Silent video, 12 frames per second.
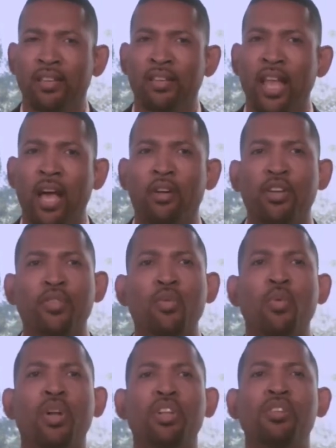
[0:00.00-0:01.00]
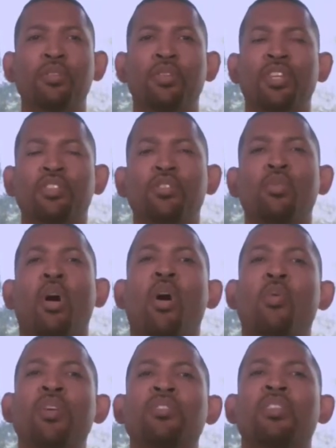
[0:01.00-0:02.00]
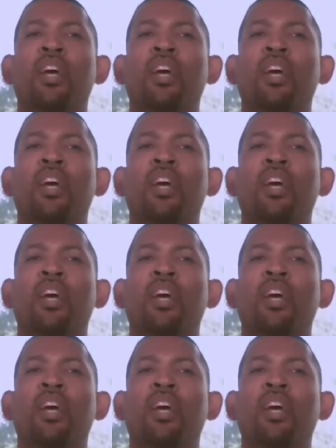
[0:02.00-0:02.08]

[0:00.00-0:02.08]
Now, if you want to do this, you always